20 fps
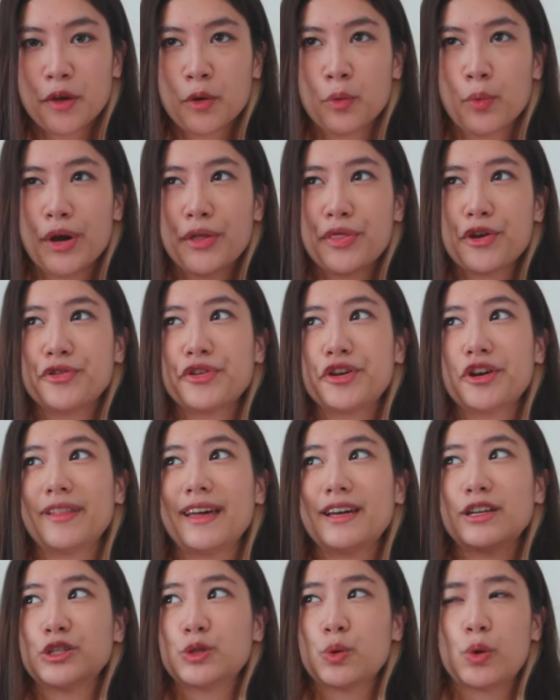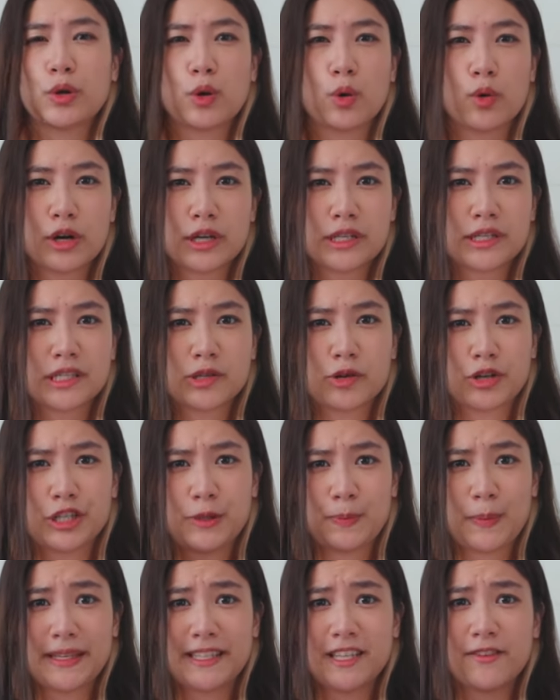whether they're like short courses or
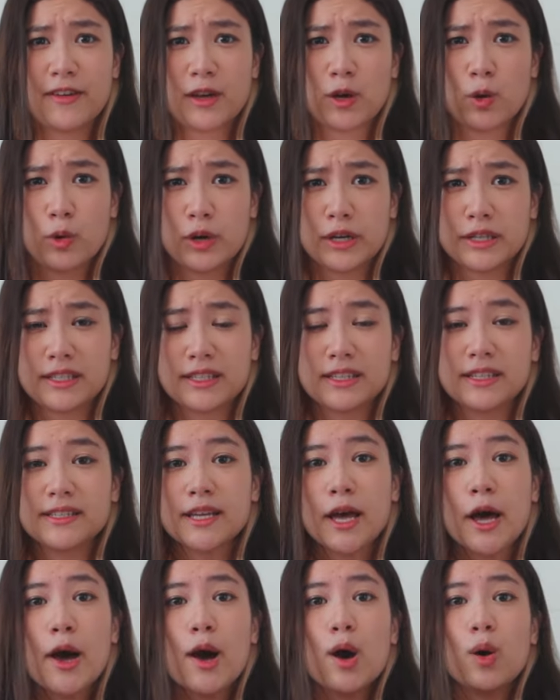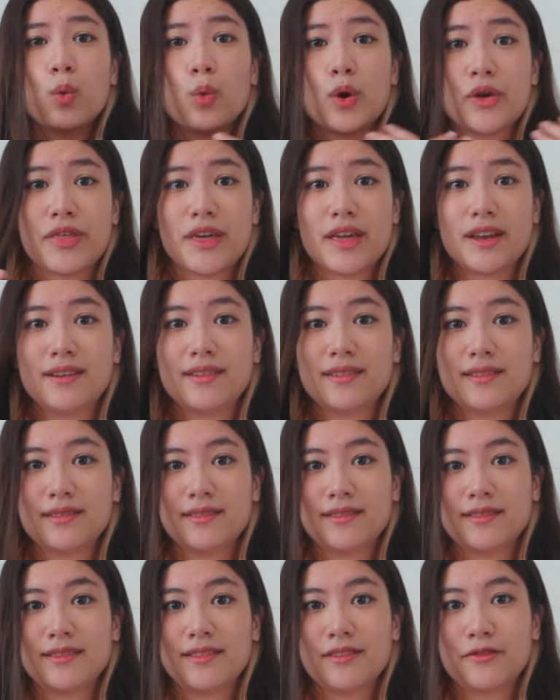specific courses within
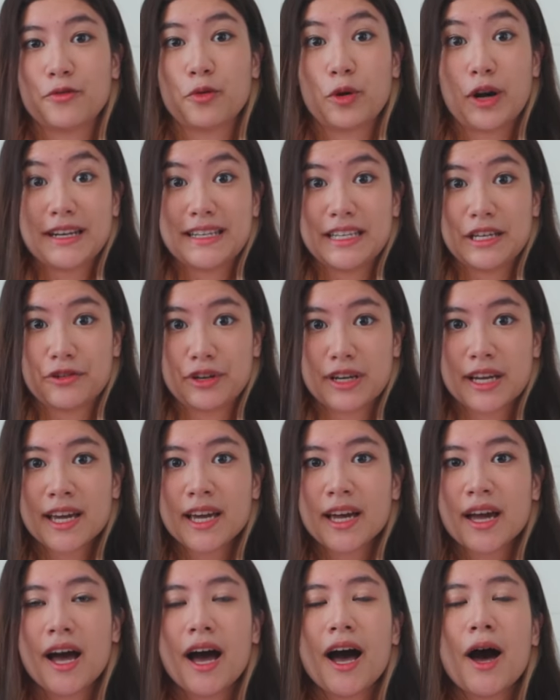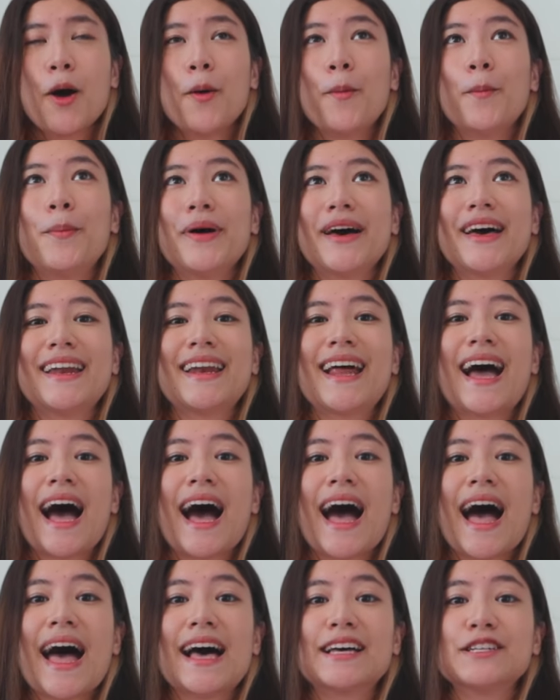for a degree. But
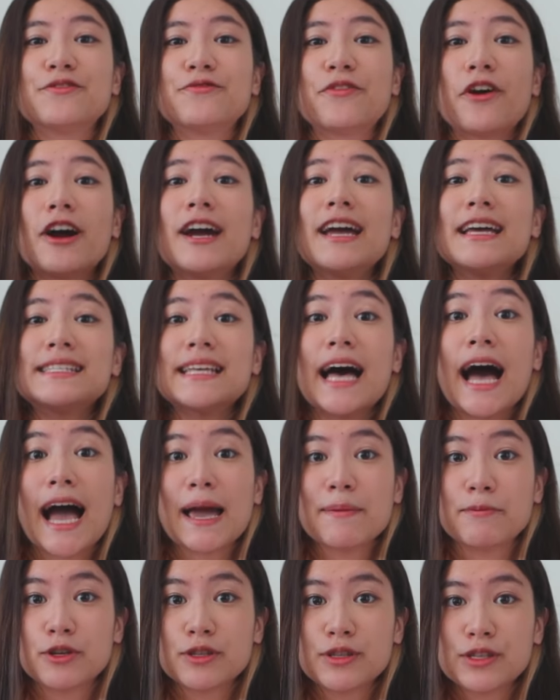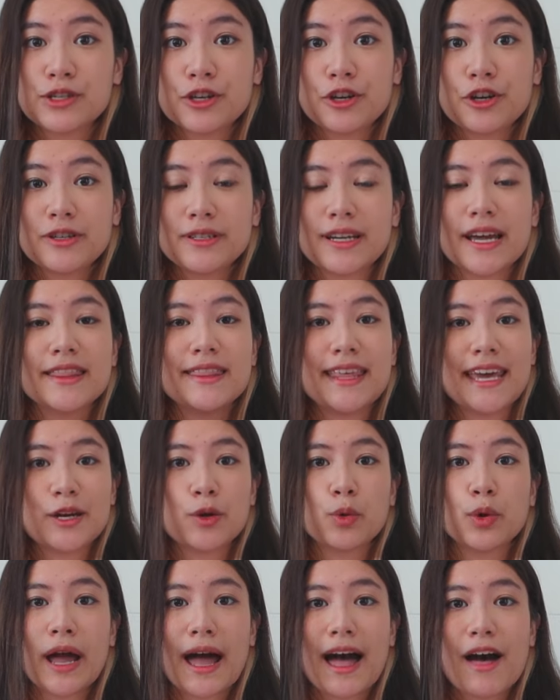as far as I'm concerned, they
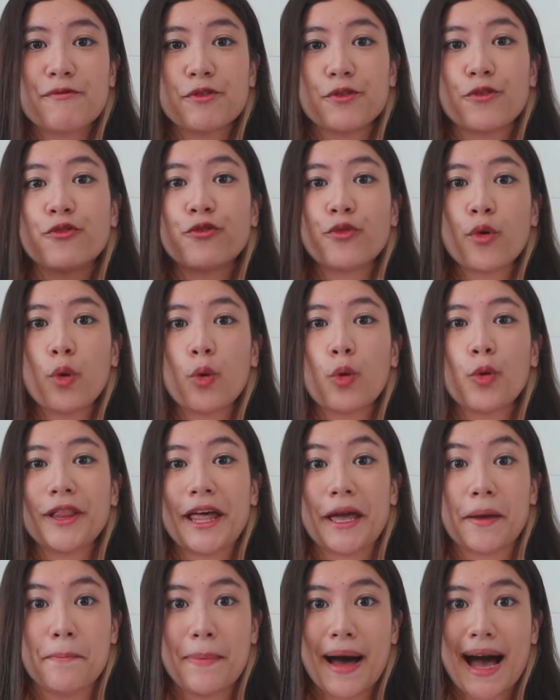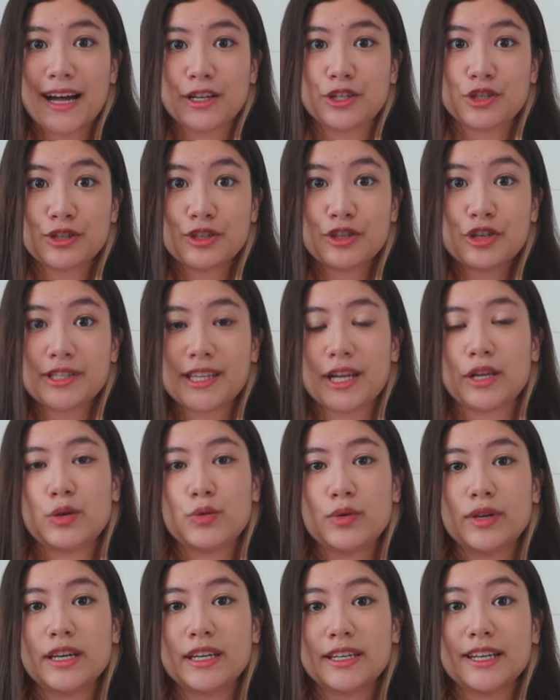don't have a full like bachelor's that
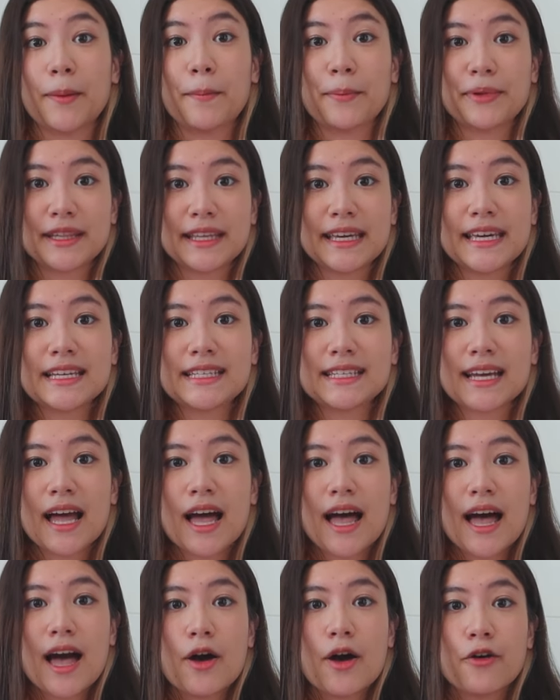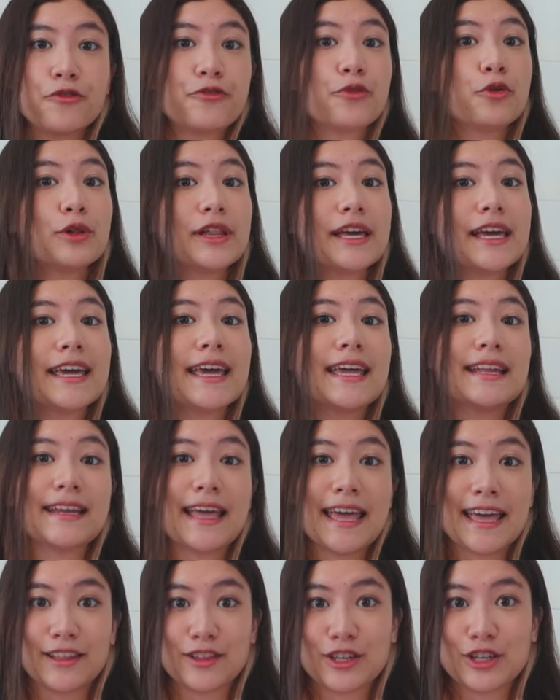you could complete fully in
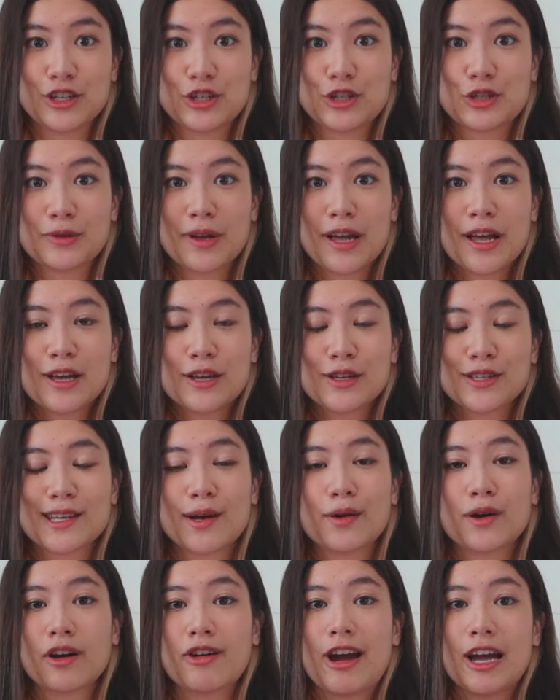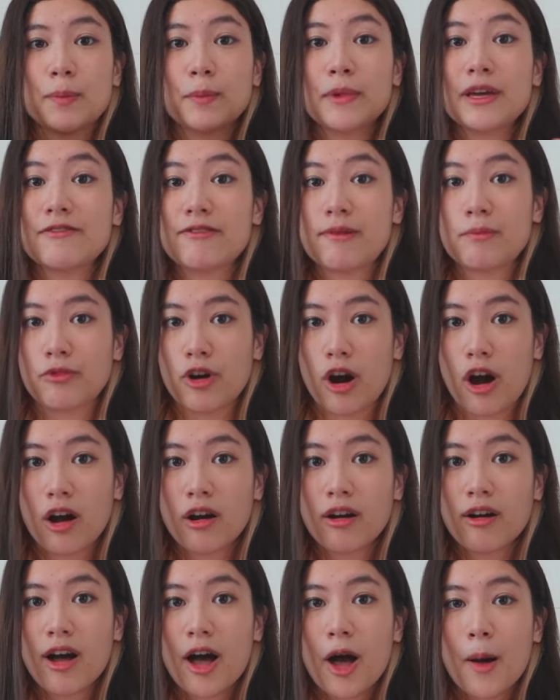English. So correct me if I'm
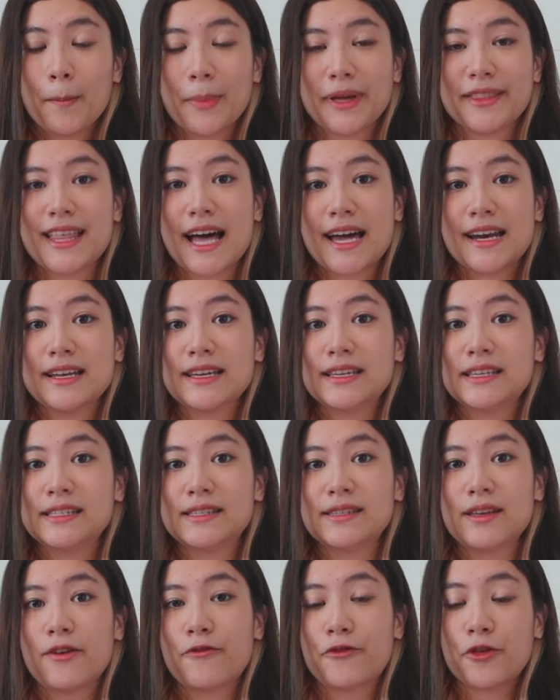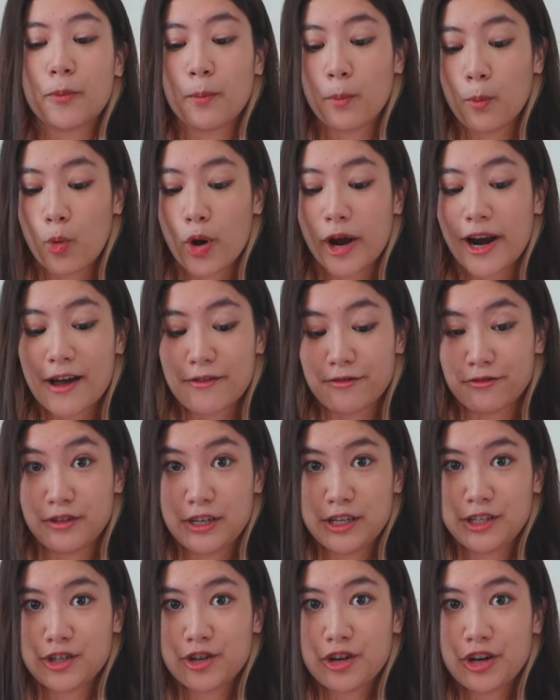wrong, but that is from what I've
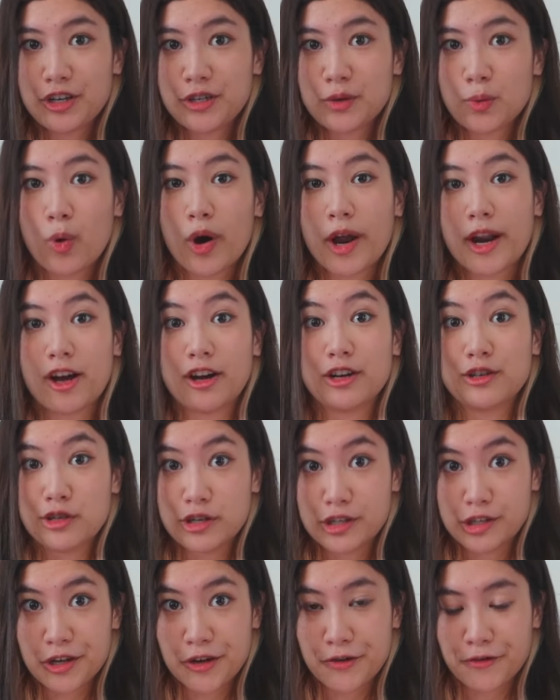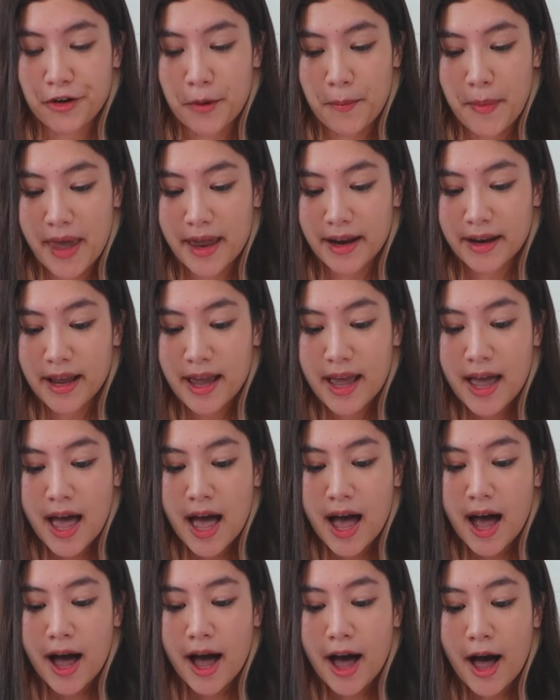researched, what I understood from it.
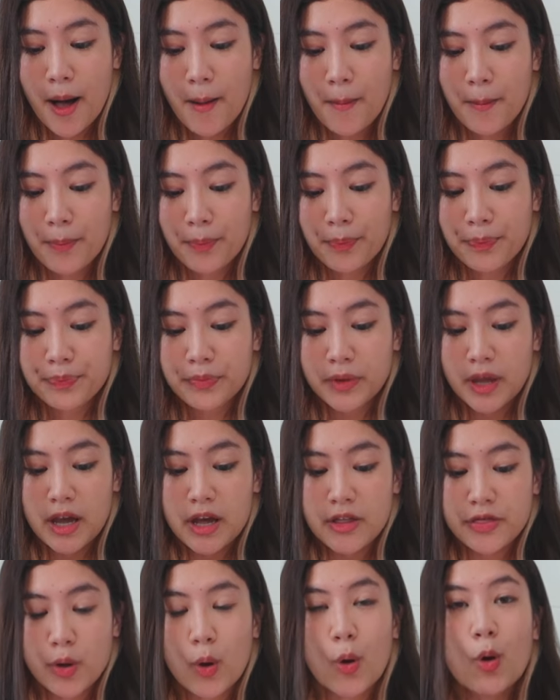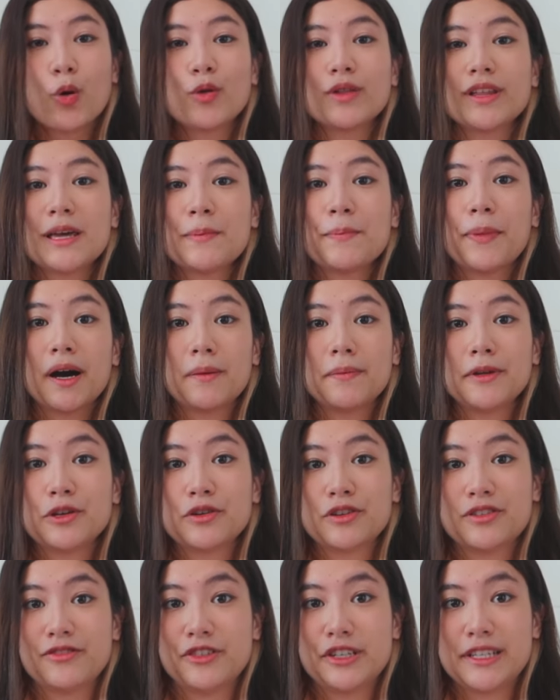The only public
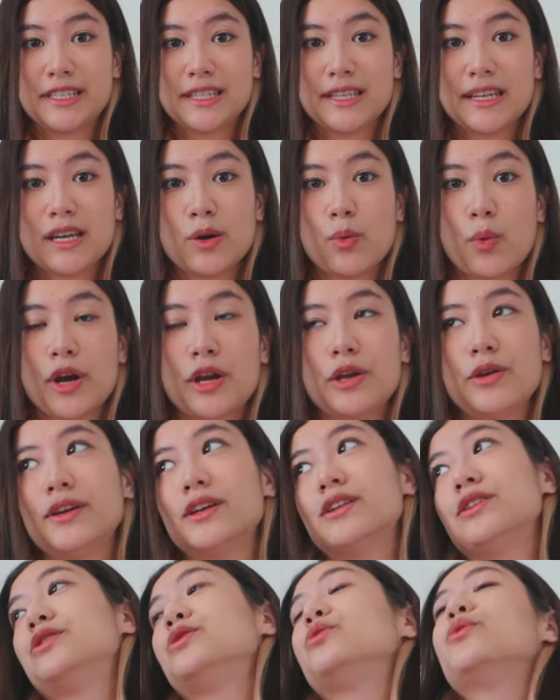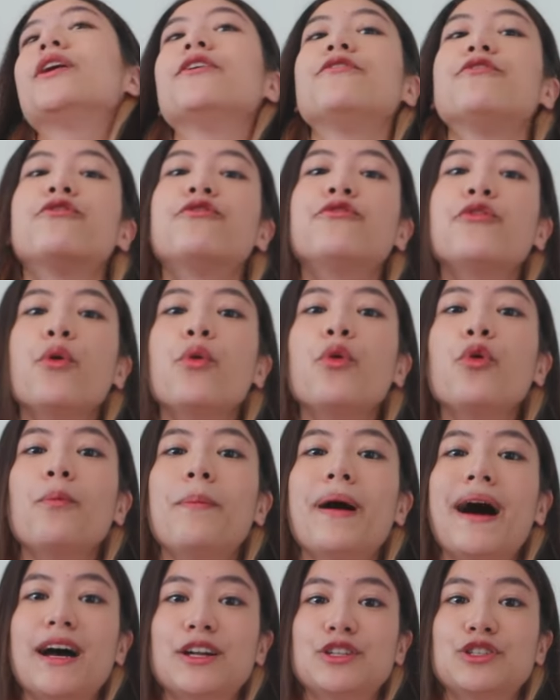university where you can do a full
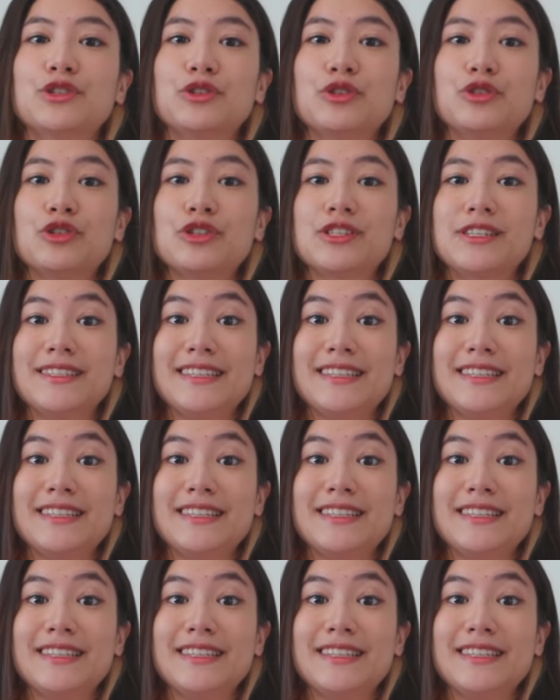bachelor's